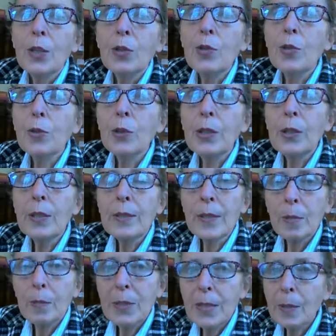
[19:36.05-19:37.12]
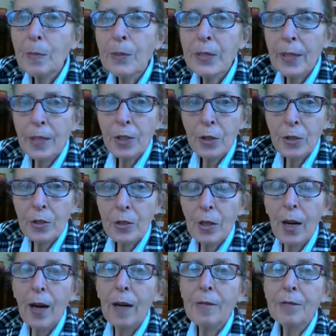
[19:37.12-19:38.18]
doing some deep sessions
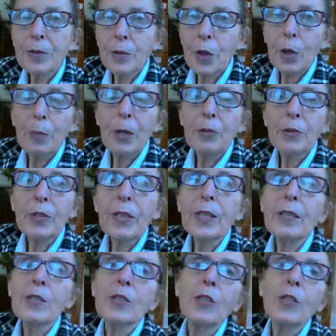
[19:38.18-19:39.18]
of trauma release.